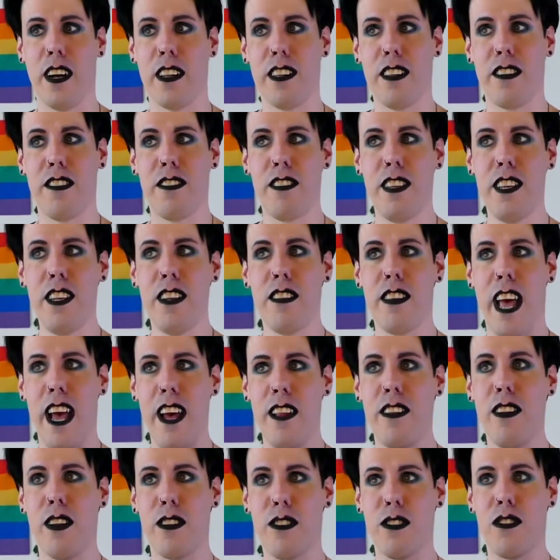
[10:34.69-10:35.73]
The scene is
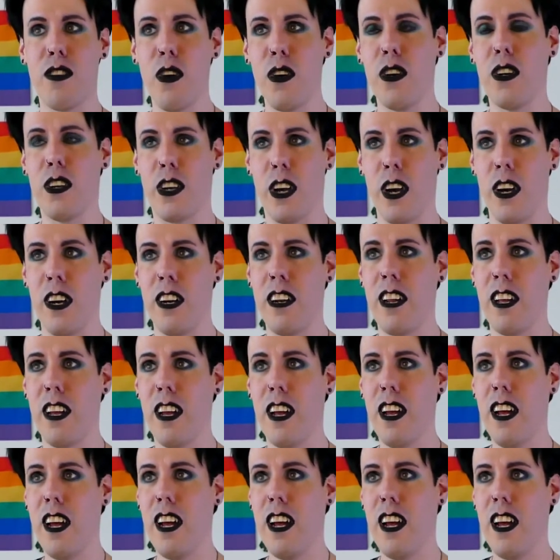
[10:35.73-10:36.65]
handled so good.